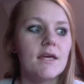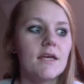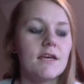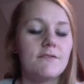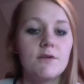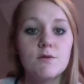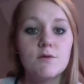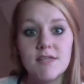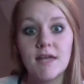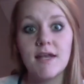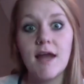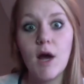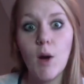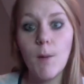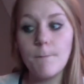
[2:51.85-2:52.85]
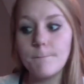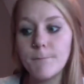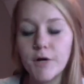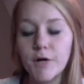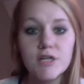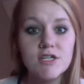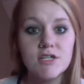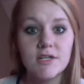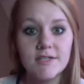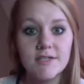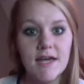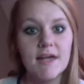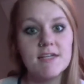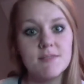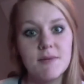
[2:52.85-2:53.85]
If you send out personal
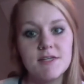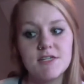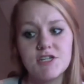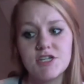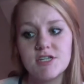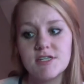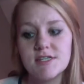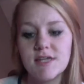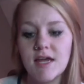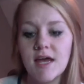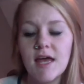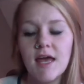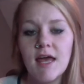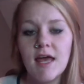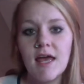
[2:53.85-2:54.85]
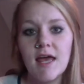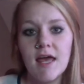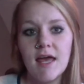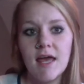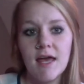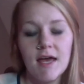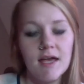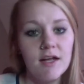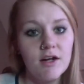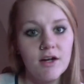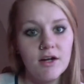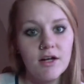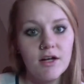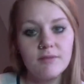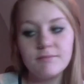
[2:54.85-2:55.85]
text messages, hey
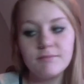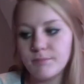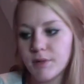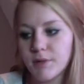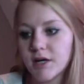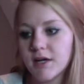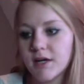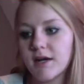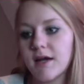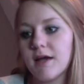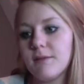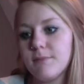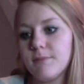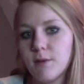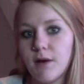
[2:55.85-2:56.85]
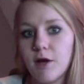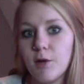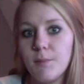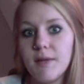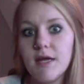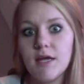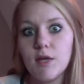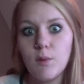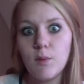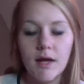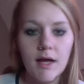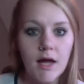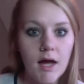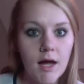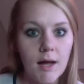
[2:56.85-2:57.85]
girl, party tonight, BYOB, you want
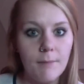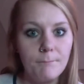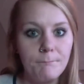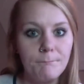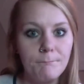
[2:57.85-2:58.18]
to come?